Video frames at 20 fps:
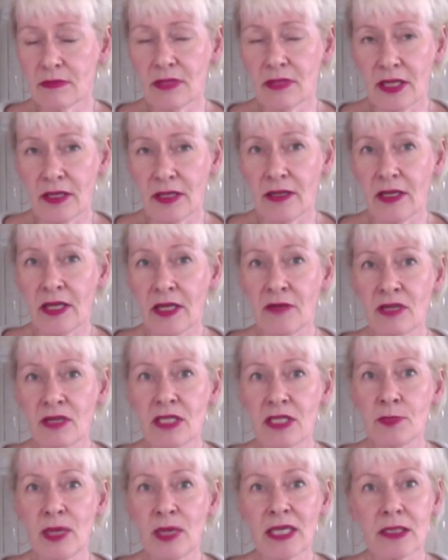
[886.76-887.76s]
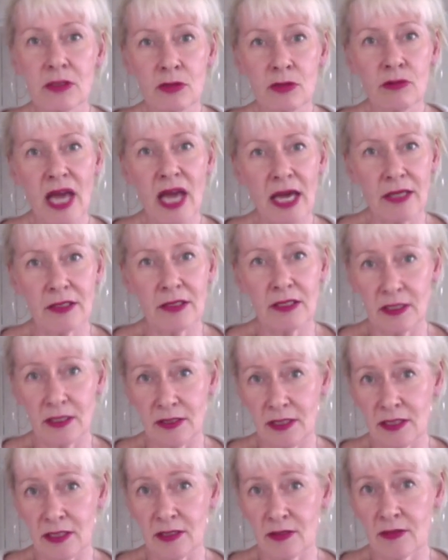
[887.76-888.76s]
in respect to that, I
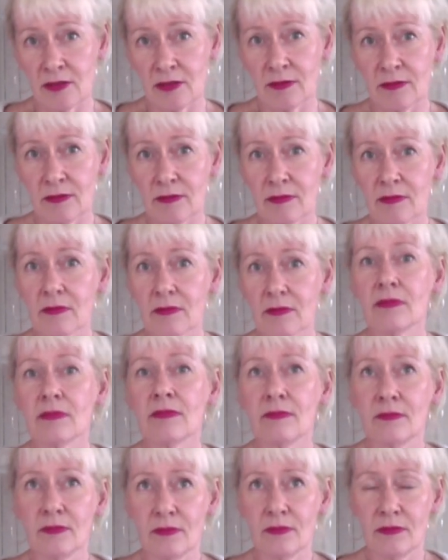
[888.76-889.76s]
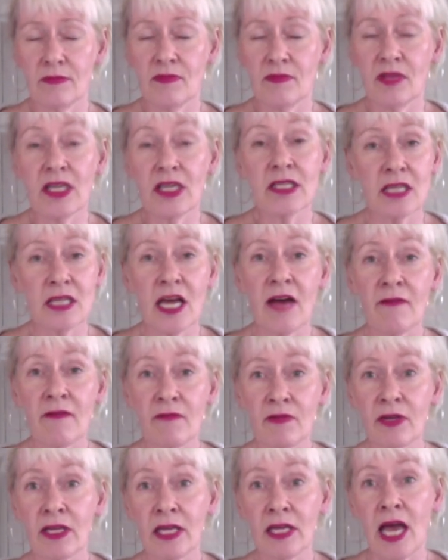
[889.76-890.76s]
think things have
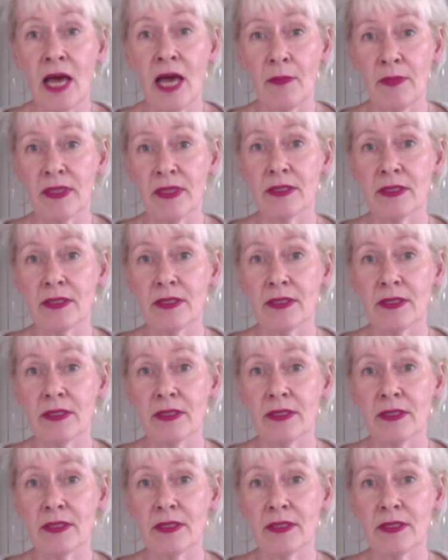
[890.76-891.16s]
really happened.